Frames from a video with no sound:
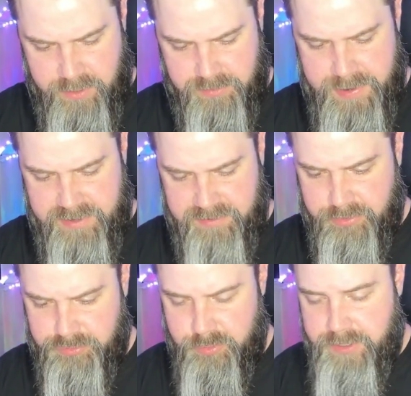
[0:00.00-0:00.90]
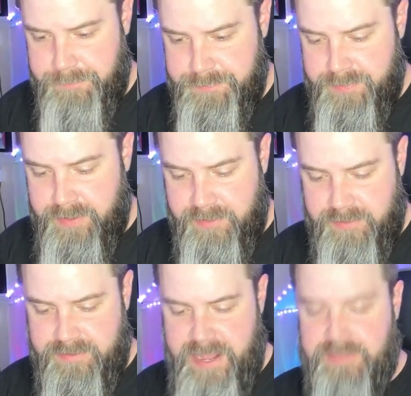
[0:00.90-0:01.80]
Let's make this a little shorter. This
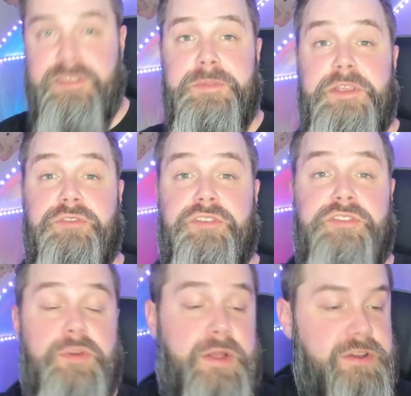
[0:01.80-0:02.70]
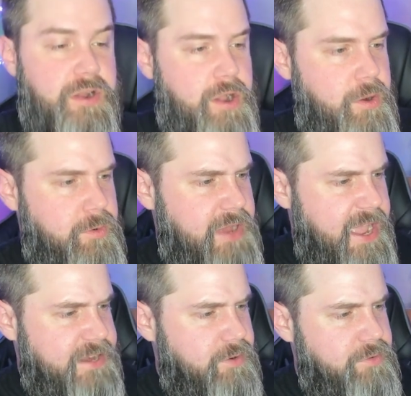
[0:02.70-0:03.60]
is not something you should do on your own.
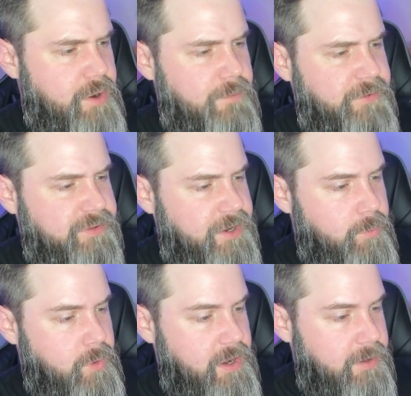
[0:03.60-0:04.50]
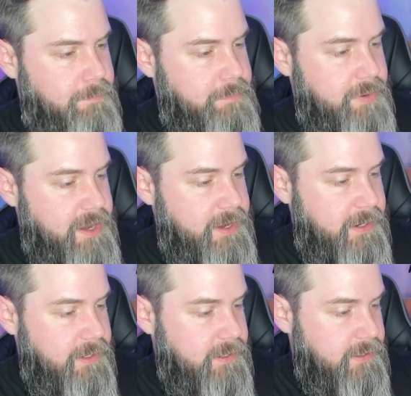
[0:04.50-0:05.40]
I don't know if it's gonna work, but
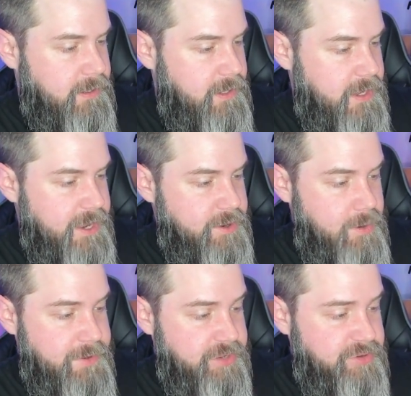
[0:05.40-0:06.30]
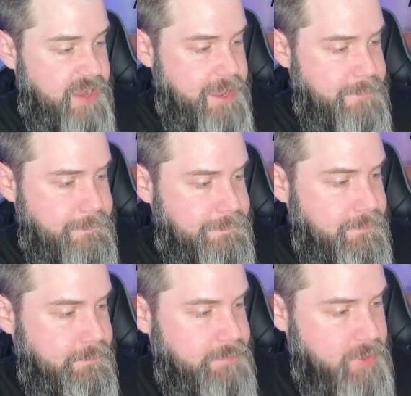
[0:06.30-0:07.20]
I know I'm gonna try it.
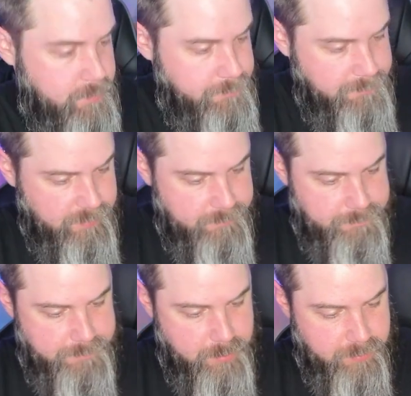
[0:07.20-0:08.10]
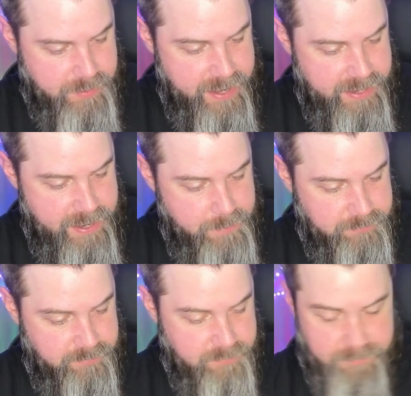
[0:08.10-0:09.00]
Boom, poke that out.